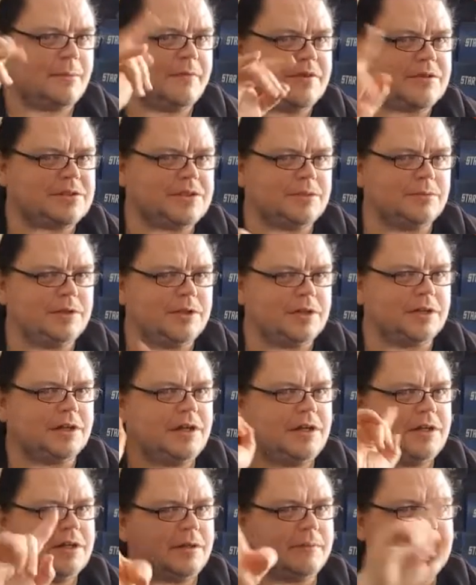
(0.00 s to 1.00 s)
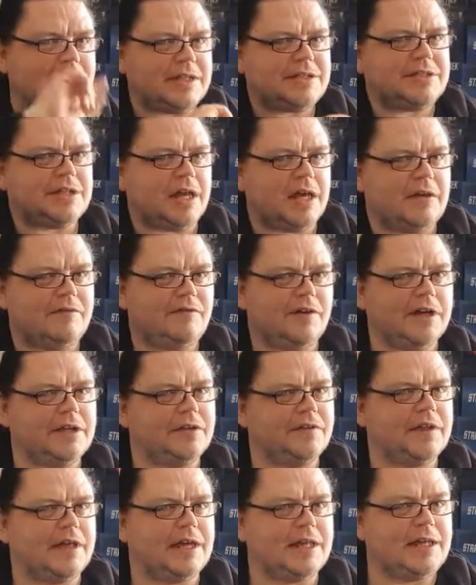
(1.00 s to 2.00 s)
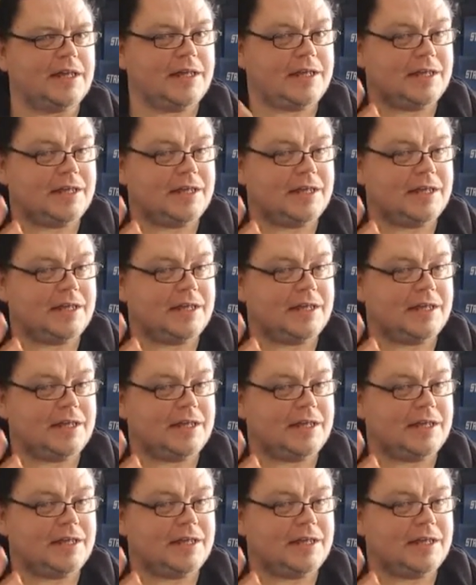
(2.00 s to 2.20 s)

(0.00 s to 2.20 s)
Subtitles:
of us Stu1, coming at you for another